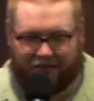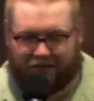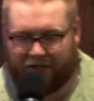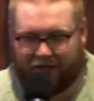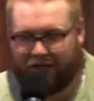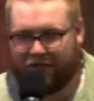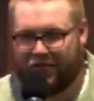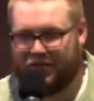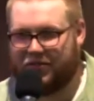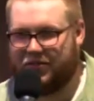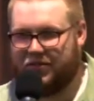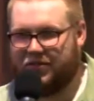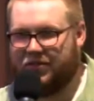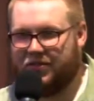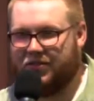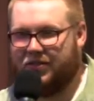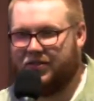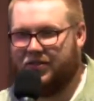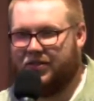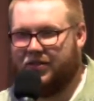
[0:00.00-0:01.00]
given us.
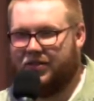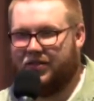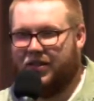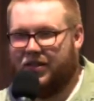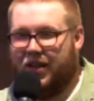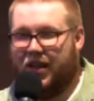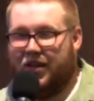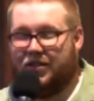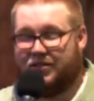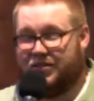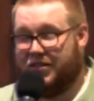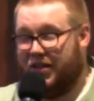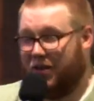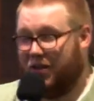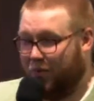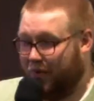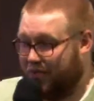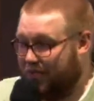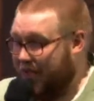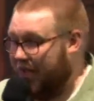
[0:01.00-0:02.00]

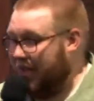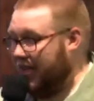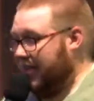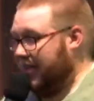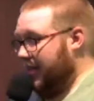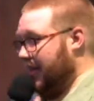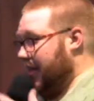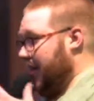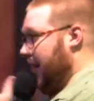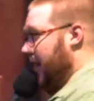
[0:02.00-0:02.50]
Instead, we take it